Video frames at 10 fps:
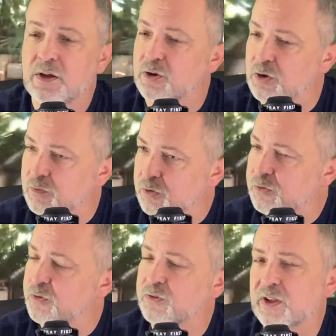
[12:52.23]

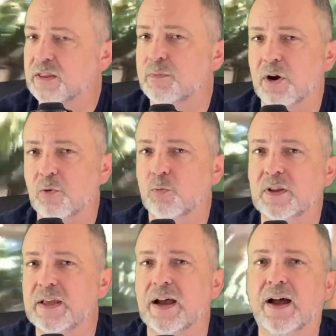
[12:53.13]
Universal has set the bar
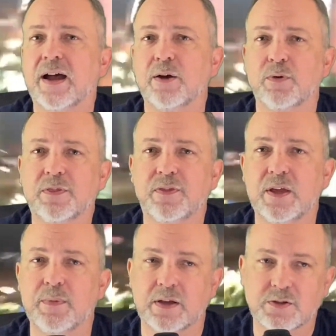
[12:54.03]
really high with theming,